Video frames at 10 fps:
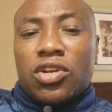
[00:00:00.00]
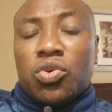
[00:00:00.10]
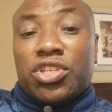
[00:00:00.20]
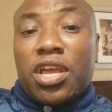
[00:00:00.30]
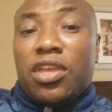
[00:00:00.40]

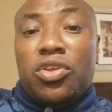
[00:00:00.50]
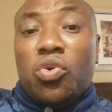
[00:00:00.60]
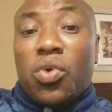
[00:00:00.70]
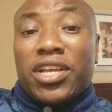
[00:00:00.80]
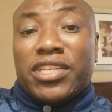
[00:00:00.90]
To say
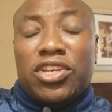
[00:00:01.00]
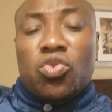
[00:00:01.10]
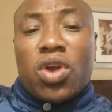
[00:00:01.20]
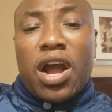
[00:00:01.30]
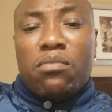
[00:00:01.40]
you as a
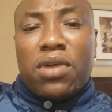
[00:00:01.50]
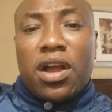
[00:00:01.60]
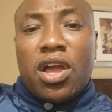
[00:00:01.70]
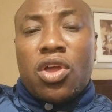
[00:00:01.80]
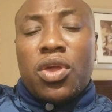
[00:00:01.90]
newcomer,
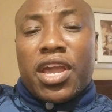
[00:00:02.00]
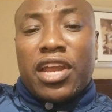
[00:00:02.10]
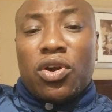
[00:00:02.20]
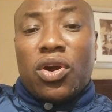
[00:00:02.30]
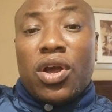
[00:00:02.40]
you
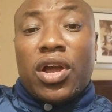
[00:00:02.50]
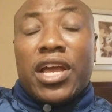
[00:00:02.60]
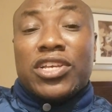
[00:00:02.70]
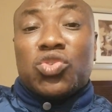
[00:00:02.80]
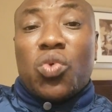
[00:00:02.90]
can
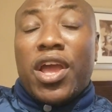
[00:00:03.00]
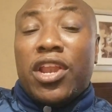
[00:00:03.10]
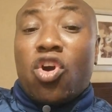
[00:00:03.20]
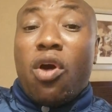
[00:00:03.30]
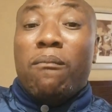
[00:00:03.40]
as
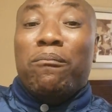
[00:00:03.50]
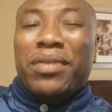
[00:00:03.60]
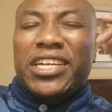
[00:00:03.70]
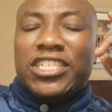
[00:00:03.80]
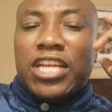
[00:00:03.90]
well
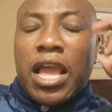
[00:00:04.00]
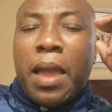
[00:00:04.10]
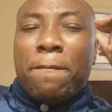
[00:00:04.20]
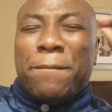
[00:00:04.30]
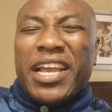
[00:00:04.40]
compete
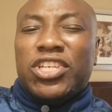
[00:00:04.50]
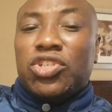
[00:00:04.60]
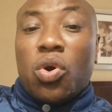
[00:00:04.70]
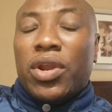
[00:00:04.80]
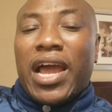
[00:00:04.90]

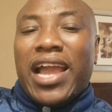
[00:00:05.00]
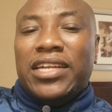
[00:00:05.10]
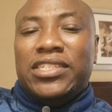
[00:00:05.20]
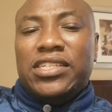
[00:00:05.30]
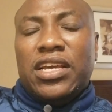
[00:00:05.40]
based on
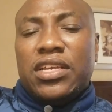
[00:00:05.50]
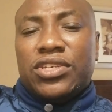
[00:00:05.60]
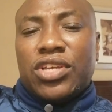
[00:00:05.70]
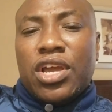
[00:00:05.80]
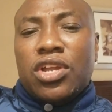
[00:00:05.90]

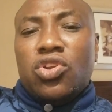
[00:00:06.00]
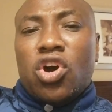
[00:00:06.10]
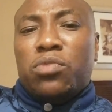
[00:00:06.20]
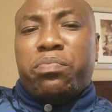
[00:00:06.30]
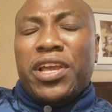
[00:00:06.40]
ideas,
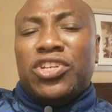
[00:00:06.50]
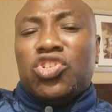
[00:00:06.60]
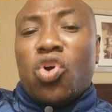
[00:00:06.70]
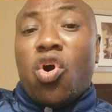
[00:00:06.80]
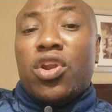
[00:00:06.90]
not
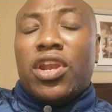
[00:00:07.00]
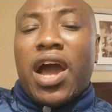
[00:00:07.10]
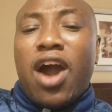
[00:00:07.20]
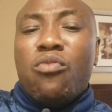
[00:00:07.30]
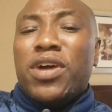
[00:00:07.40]
based
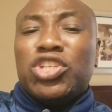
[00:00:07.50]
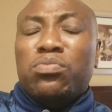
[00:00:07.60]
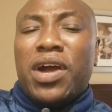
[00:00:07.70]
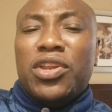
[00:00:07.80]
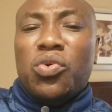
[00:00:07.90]
on how much
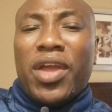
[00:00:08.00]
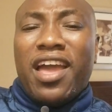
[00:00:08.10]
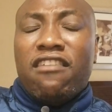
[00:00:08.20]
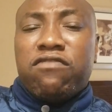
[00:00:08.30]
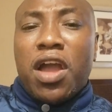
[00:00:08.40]
money you
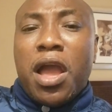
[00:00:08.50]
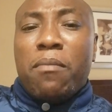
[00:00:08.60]
have,